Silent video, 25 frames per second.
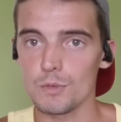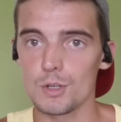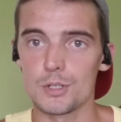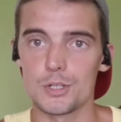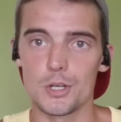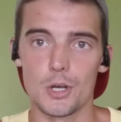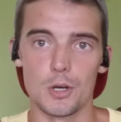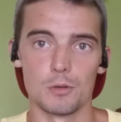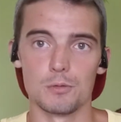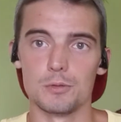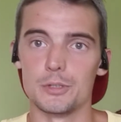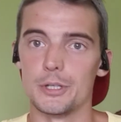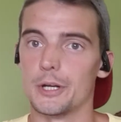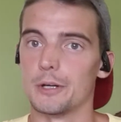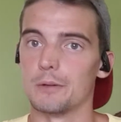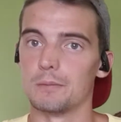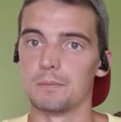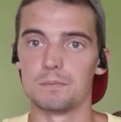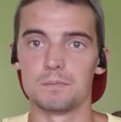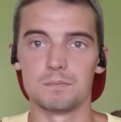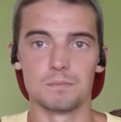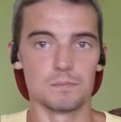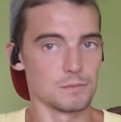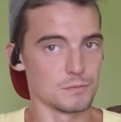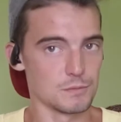So
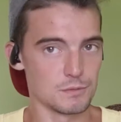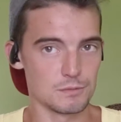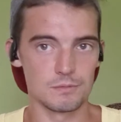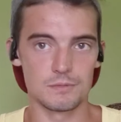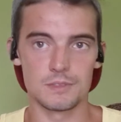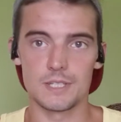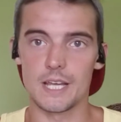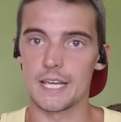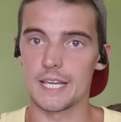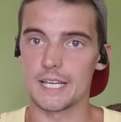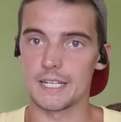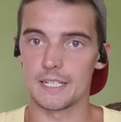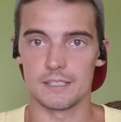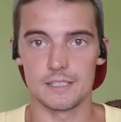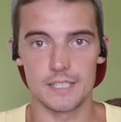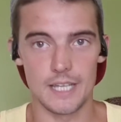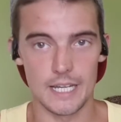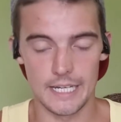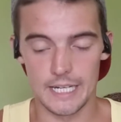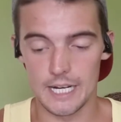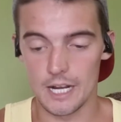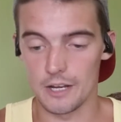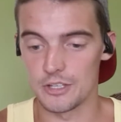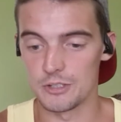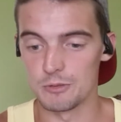take
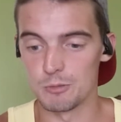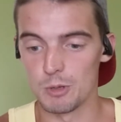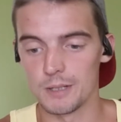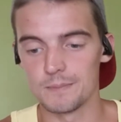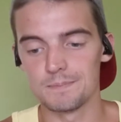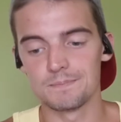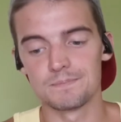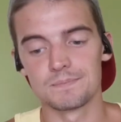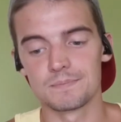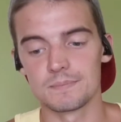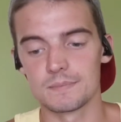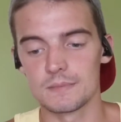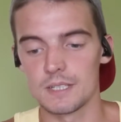it how you want.